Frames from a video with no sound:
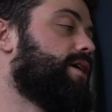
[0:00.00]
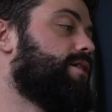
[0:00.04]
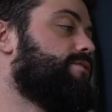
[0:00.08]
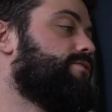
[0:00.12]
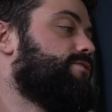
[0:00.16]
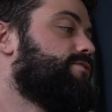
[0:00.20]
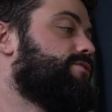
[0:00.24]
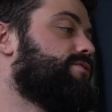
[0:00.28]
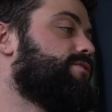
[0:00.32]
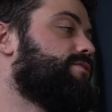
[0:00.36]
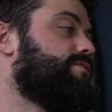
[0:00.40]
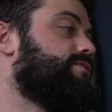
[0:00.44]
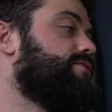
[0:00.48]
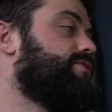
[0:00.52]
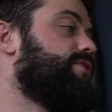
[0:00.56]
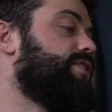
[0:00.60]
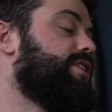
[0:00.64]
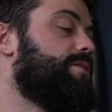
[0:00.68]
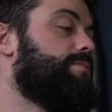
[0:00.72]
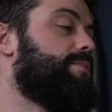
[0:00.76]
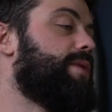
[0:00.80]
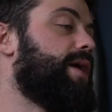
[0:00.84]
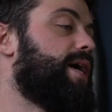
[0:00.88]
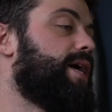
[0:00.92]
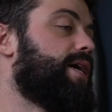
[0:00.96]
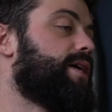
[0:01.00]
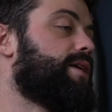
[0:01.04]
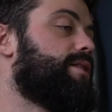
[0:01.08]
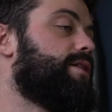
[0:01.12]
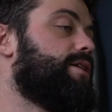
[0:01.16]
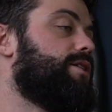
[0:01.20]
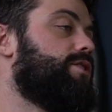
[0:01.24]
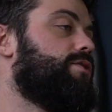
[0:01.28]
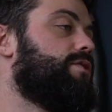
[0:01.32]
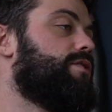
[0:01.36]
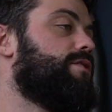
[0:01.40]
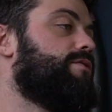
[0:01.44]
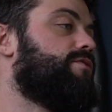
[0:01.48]
and the speech converts it
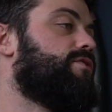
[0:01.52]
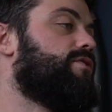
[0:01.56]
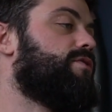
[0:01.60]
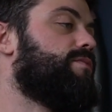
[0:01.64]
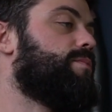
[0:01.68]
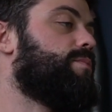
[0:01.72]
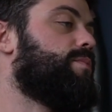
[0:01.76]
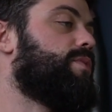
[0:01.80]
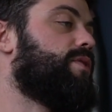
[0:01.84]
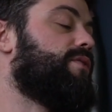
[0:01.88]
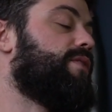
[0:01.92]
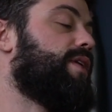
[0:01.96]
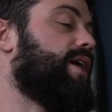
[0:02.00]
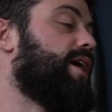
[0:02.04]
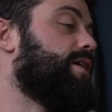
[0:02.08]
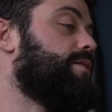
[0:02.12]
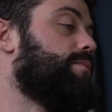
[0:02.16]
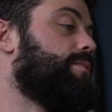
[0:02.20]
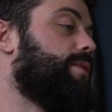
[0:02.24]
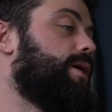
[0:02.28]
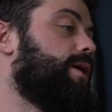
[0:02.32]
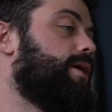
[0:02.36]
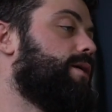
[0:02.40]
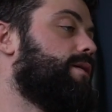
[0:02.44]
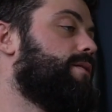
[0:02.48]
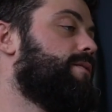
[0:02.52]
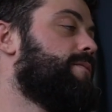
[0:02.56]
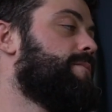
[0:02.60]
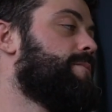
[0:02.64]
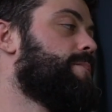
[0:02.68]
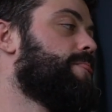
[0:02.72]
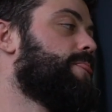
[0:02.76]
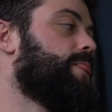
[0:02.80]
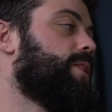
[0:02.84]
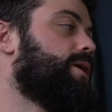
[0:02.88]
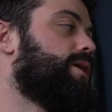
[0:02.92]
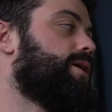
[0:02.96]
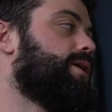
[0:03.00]
into text
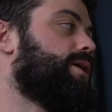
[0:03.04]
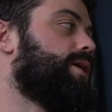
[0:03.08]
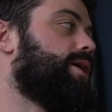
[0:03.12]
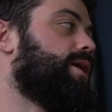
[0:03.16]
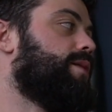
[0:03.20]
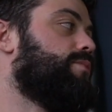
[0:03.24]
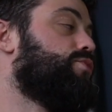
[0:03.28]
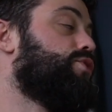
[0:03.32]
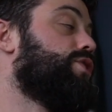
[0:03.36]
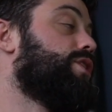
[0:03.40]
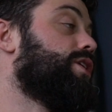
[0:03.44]
very nicely.